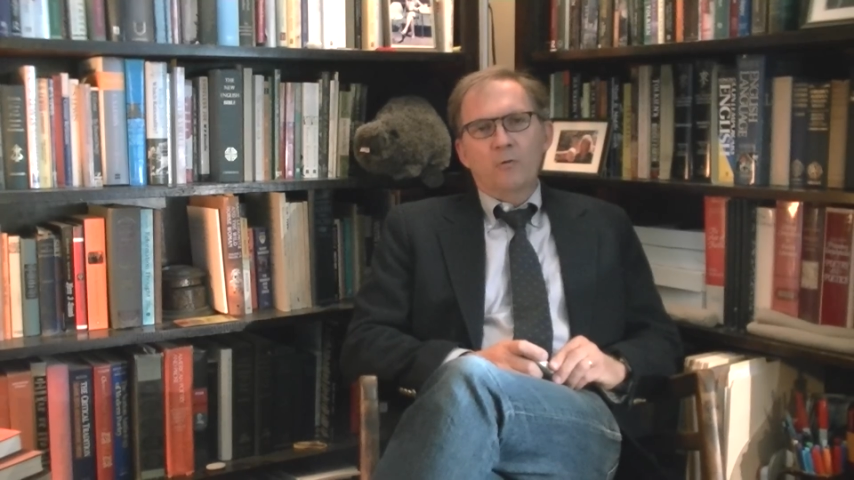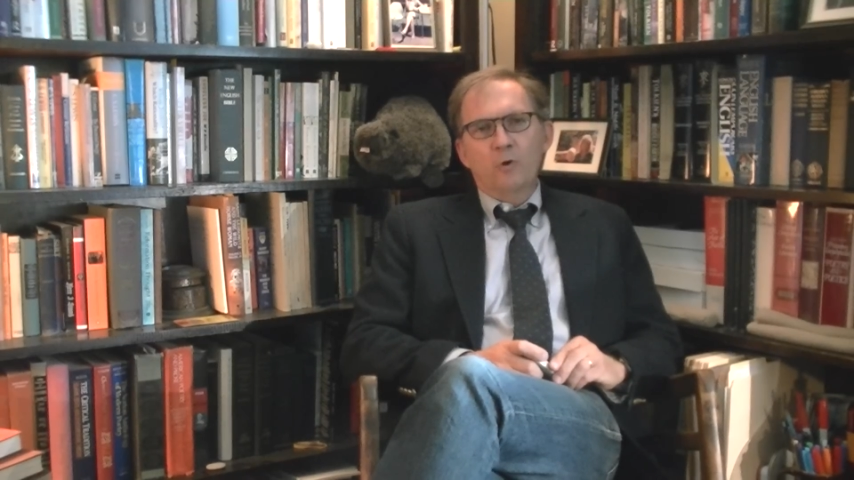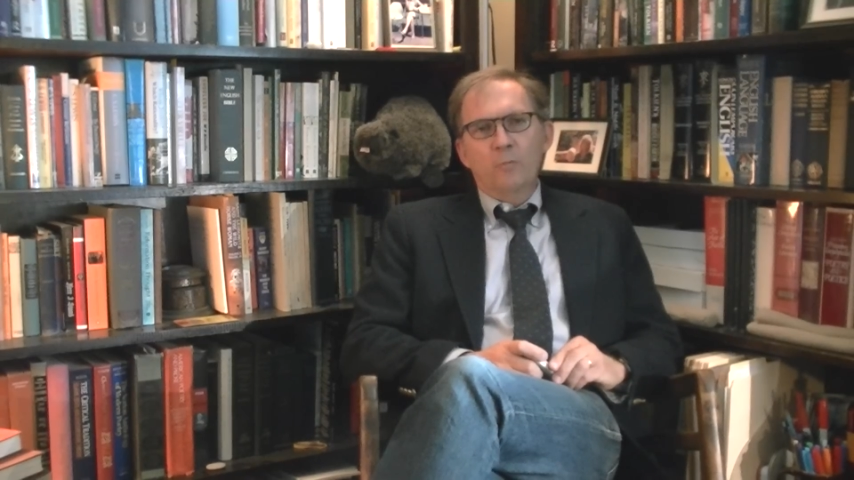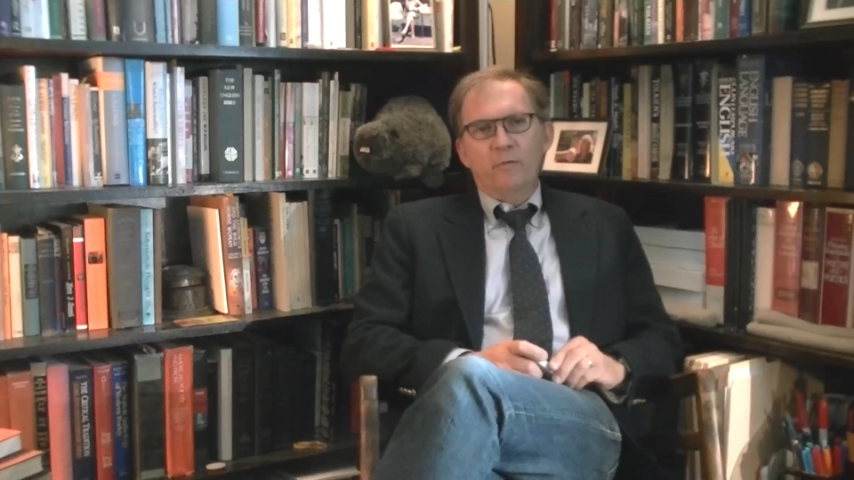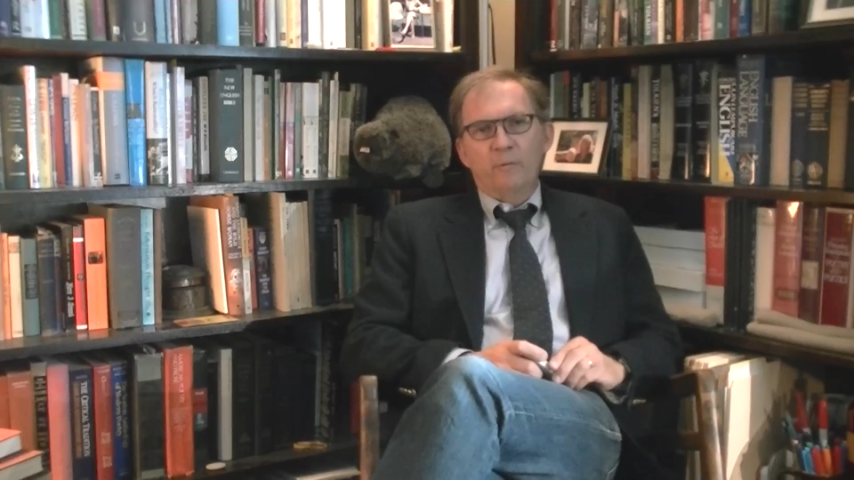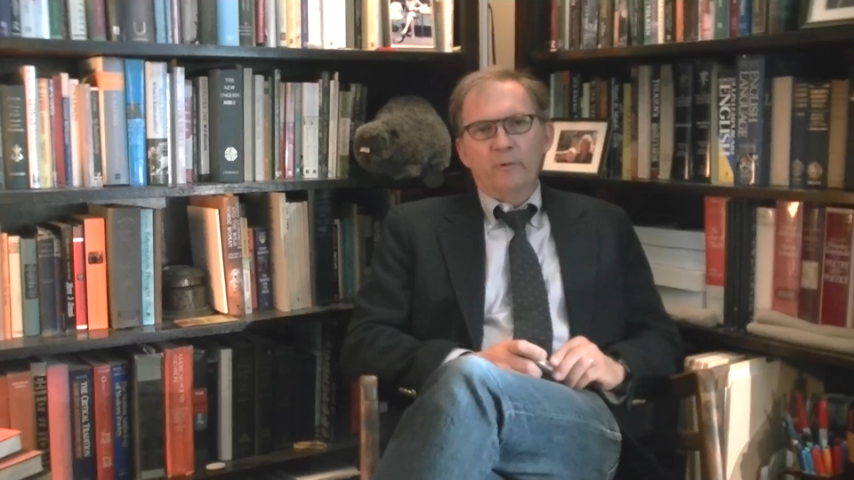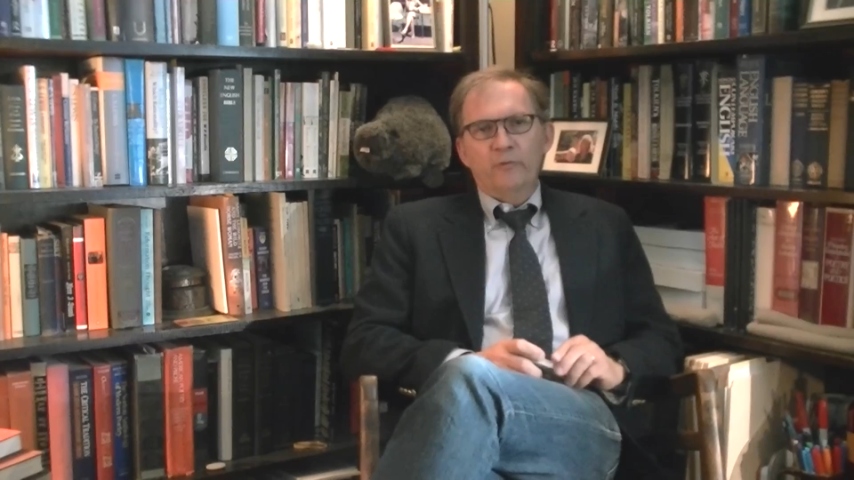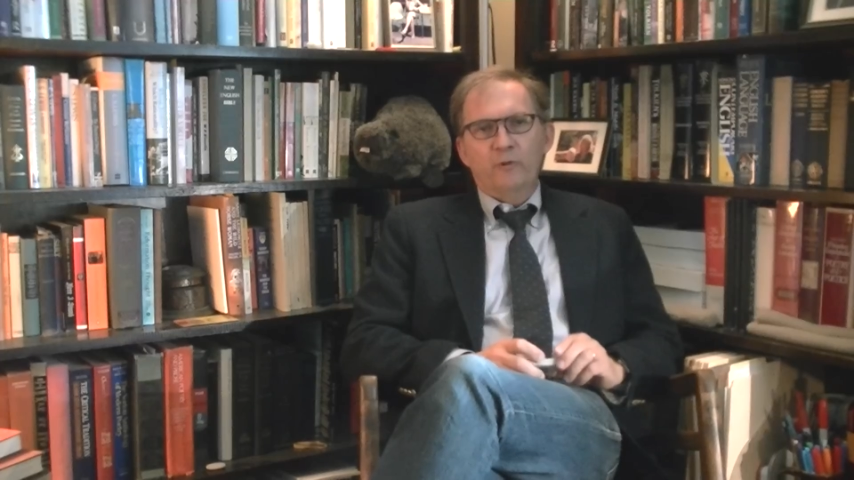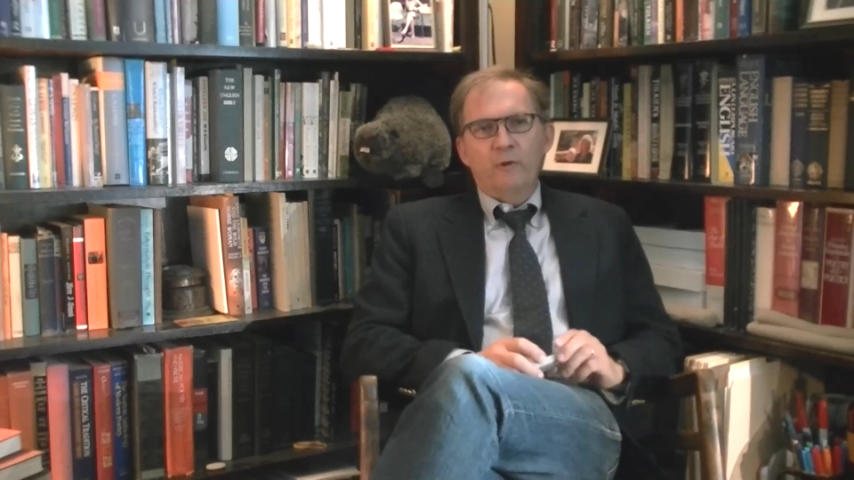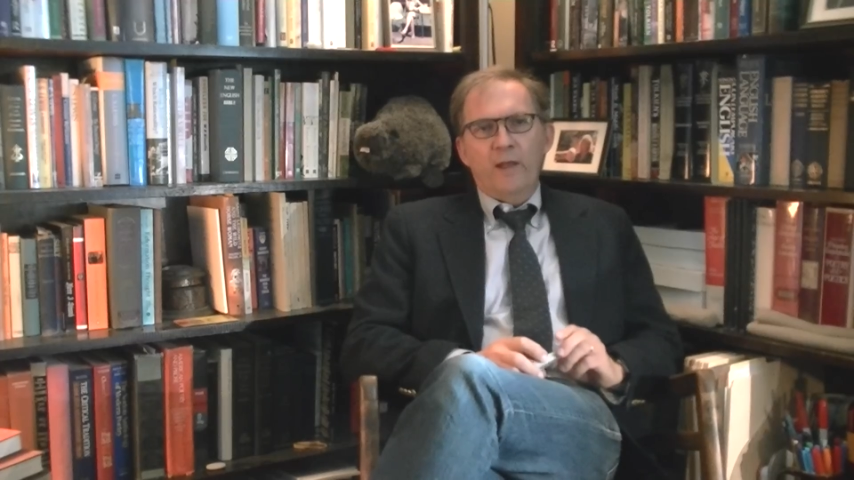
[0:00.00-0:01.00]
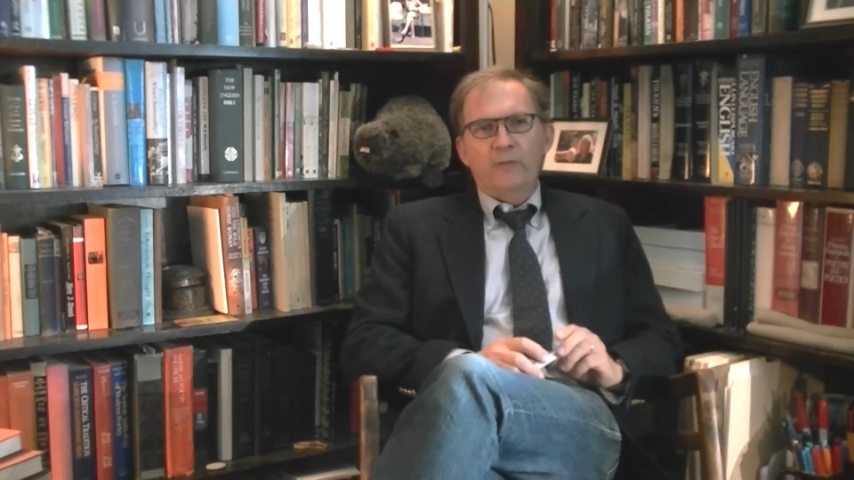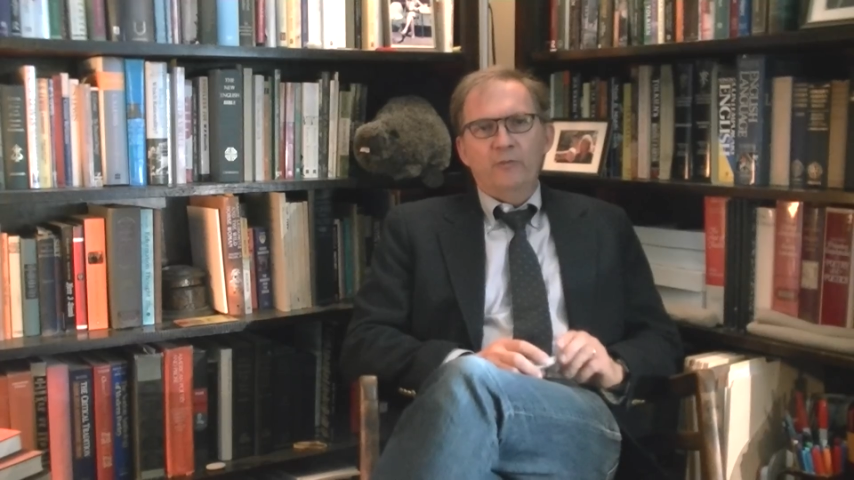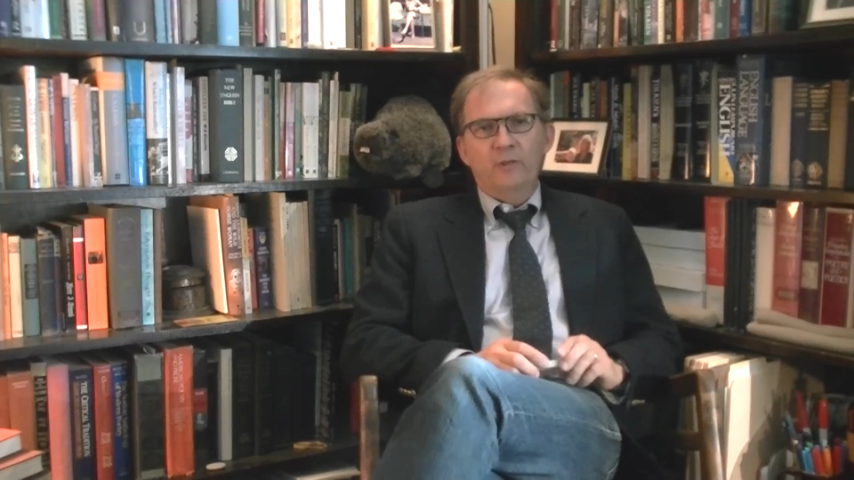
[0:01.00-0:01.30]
group of aristocrats,